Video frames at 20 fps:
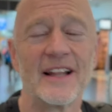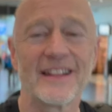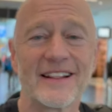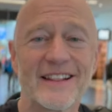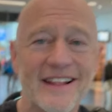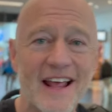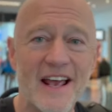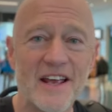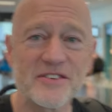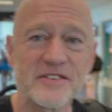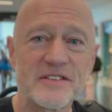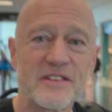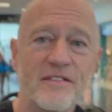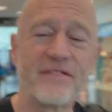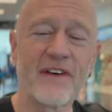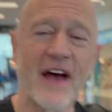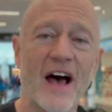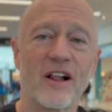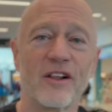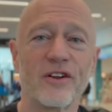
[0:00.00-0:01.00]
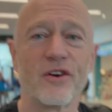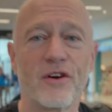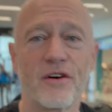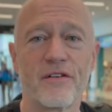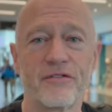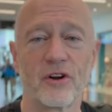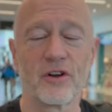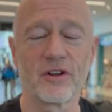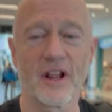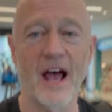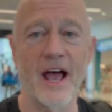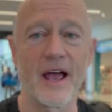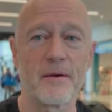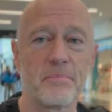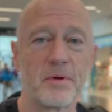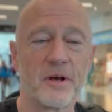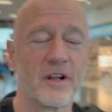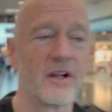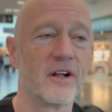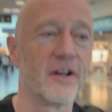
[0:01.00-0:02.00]
less the value of your
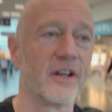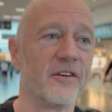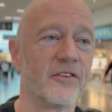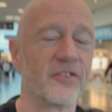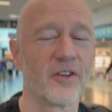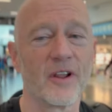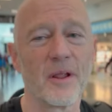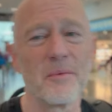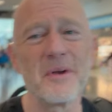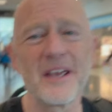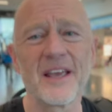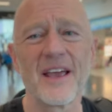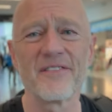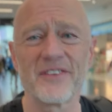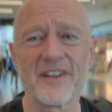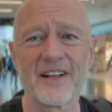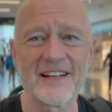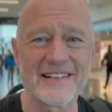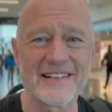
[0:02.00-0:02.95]
liability. So let me give you an